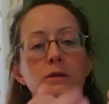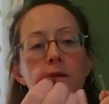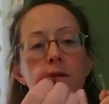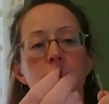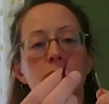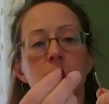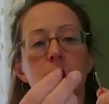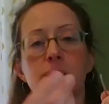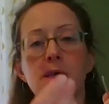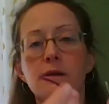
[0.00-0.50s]

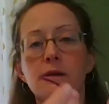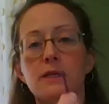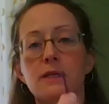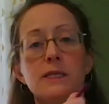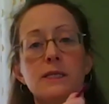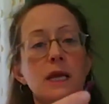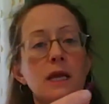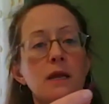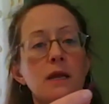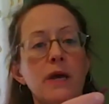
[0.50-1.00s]
These are the
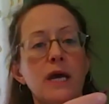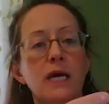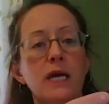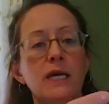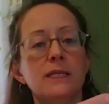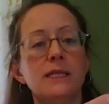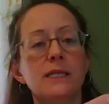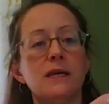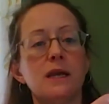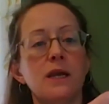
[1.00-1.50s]
same
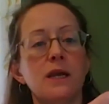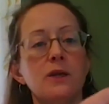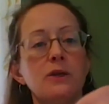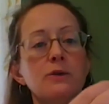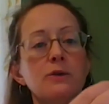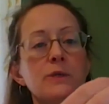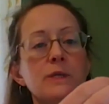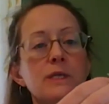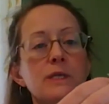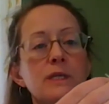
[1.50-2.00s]
ends that I
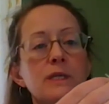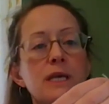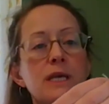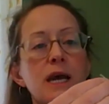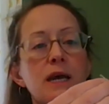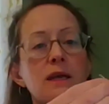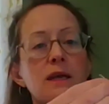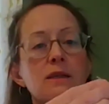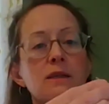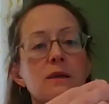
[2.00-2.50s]
used to
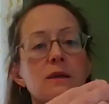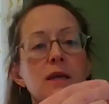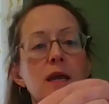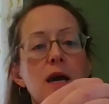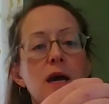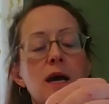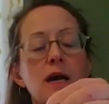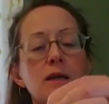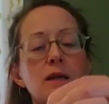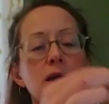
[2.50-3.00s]
tie the
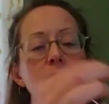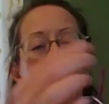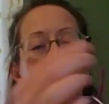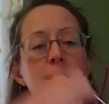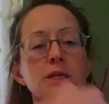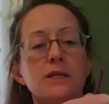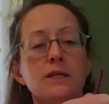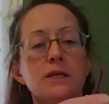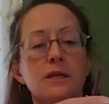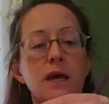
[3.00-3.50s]
knot
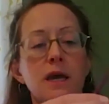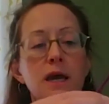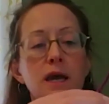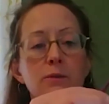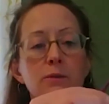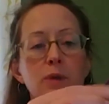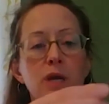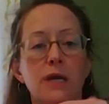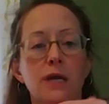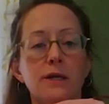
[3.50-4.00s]
onto the
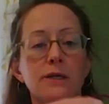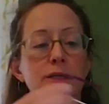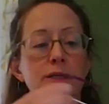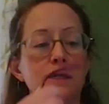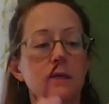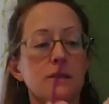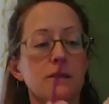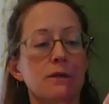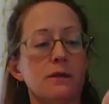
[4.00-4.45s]
headband.